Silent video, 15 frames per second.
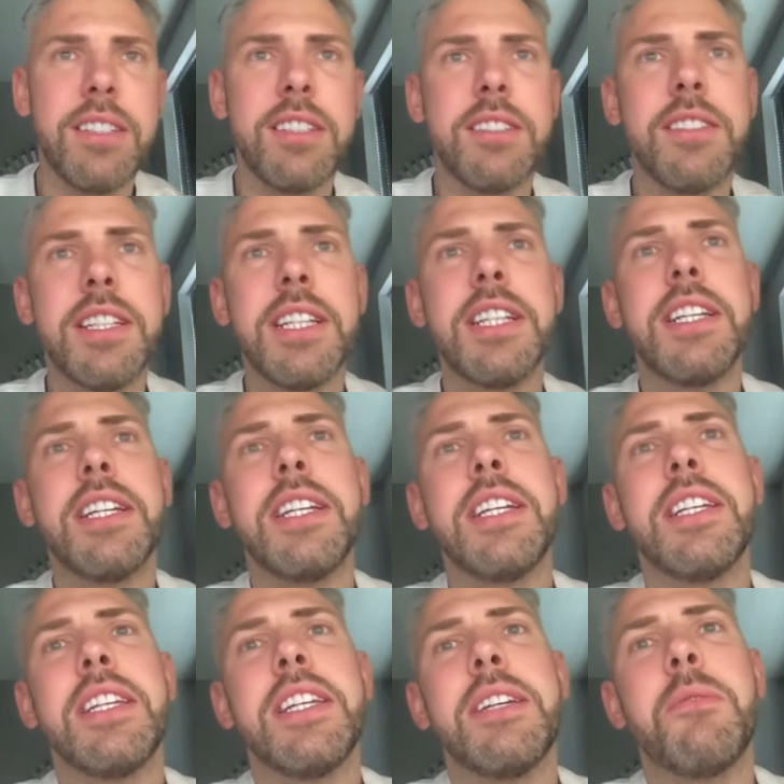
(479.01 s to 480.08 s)
And
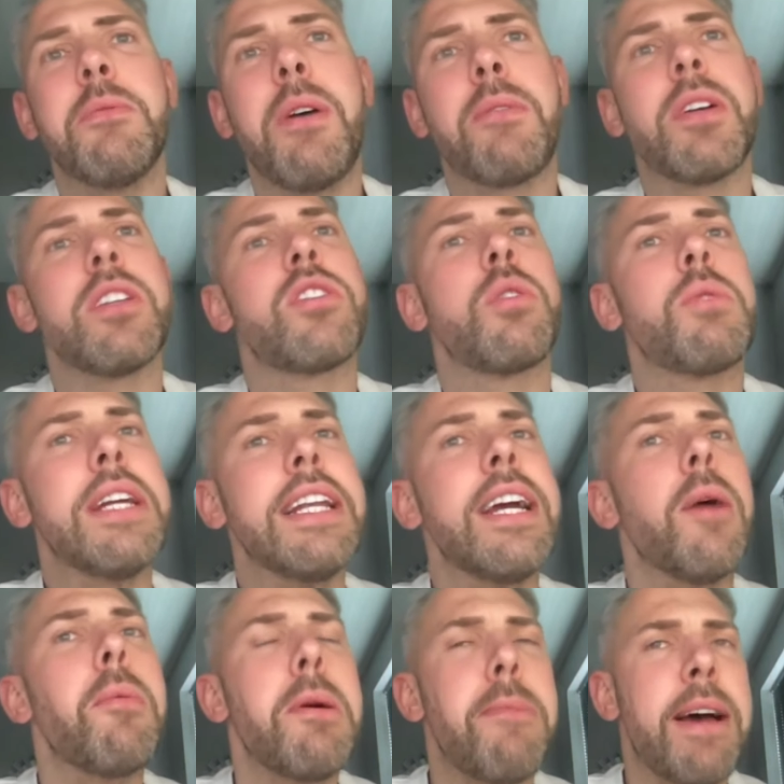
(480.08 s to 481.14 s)
I'm going to talk a
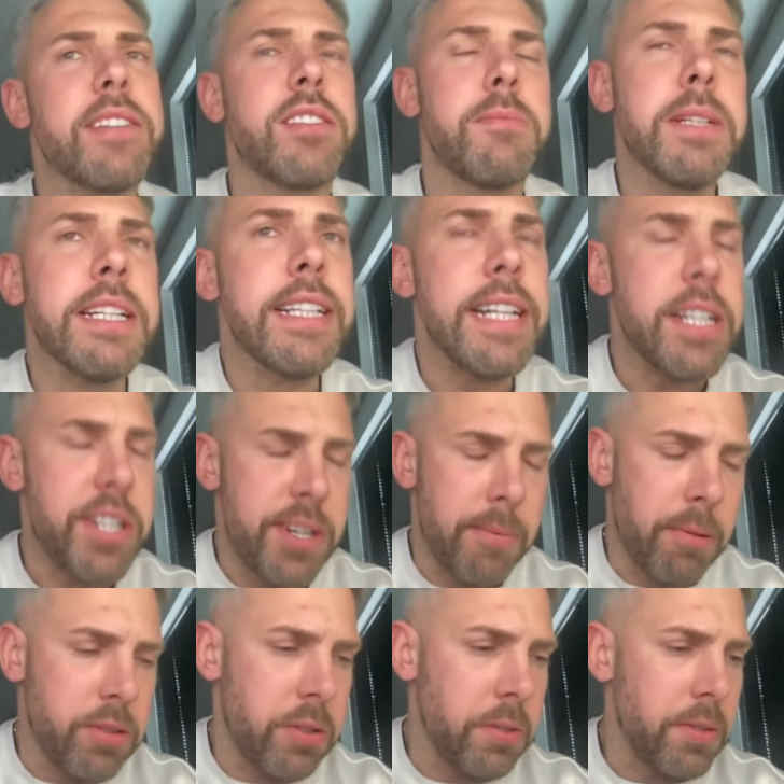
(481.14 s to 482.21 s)
little bit about some of the
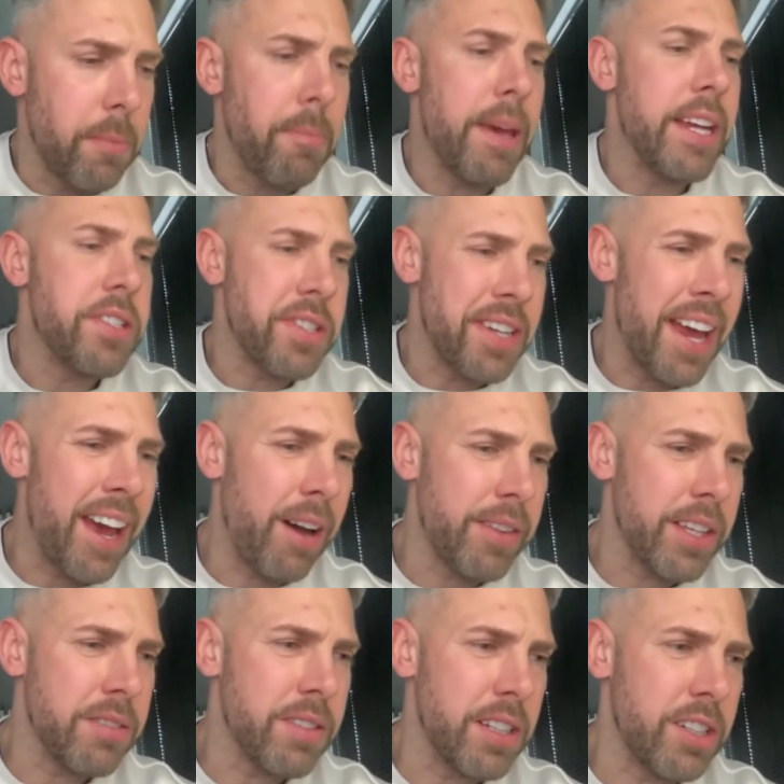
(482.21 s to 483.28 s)
leadership I saw on the pitch and how
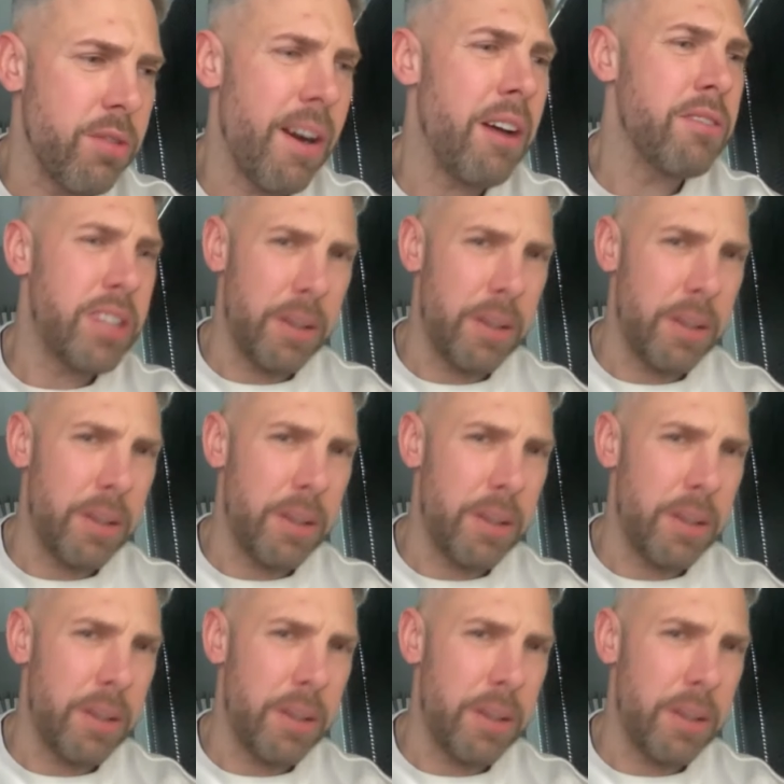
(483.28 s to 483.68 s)
the crowd